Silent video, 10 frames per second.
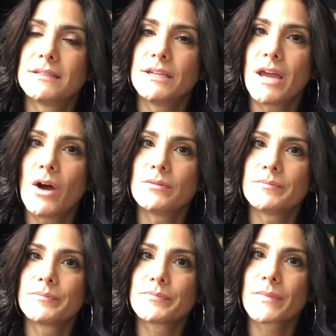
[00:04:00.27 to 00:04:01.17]

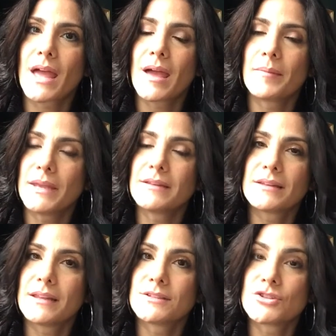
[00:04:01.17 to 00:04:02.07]

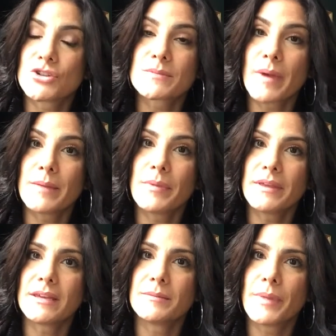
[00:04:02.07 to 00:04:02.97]
it's just my
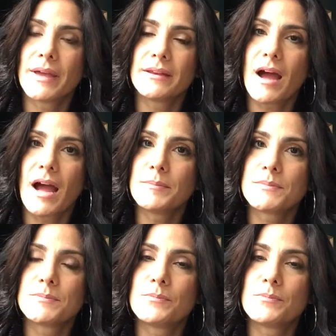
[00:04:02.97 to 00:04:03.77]
opinion, but I'm